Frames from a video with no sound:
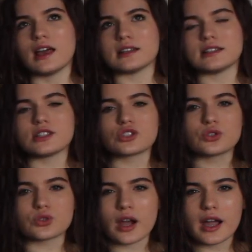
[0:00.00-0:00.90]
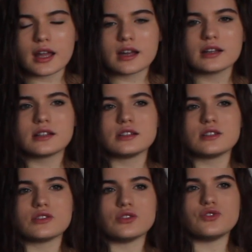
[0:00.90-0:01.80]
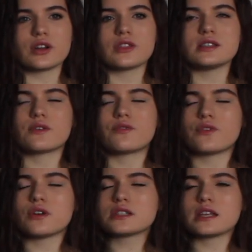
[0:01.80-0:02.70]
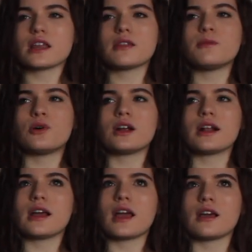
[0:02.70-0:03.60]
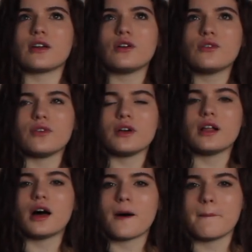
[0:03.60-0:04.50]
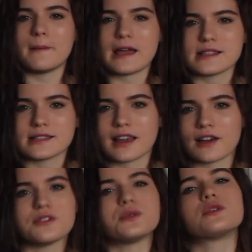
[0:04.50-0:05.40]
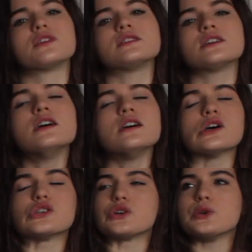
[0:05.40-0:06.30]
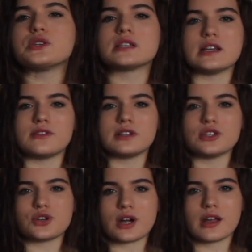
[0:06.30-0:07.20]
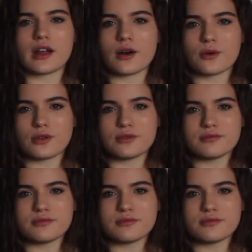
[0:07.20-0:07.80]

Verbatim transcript: And it's great to drink this first thing in the morning and you'll feel amazing afterwards. So you should definitely try it out.